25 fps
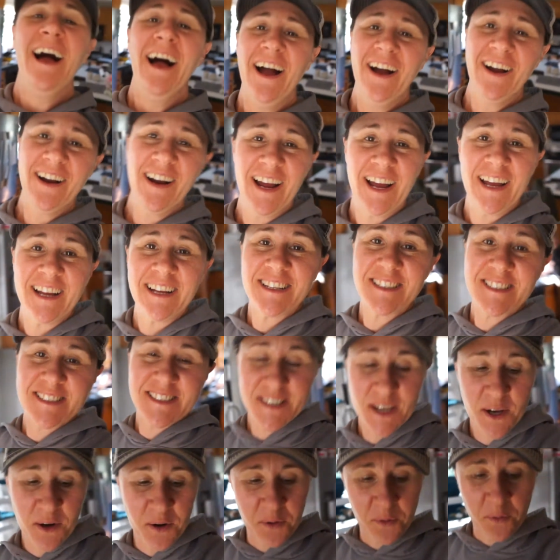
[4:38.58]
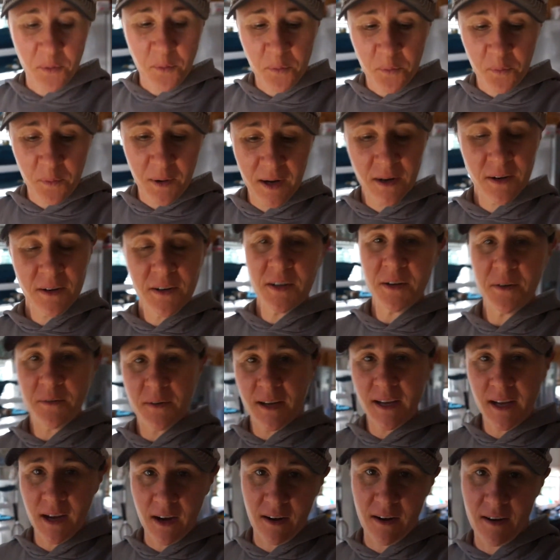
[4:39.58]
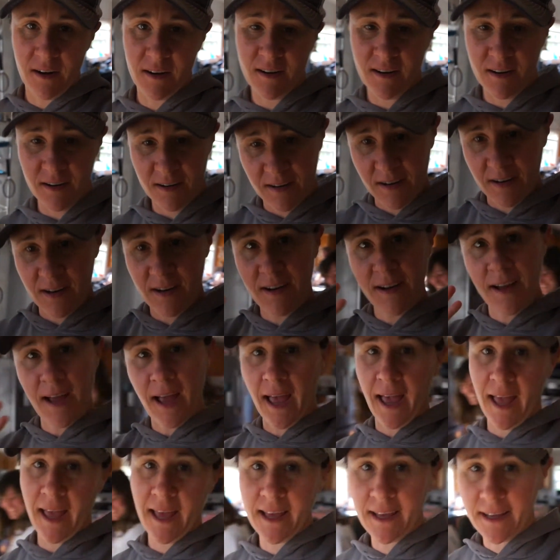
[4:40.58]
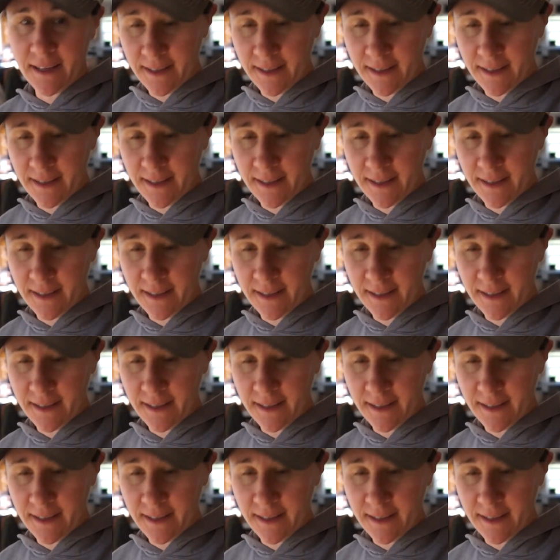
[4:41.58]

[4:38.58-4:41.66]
All right, so we're doing our egg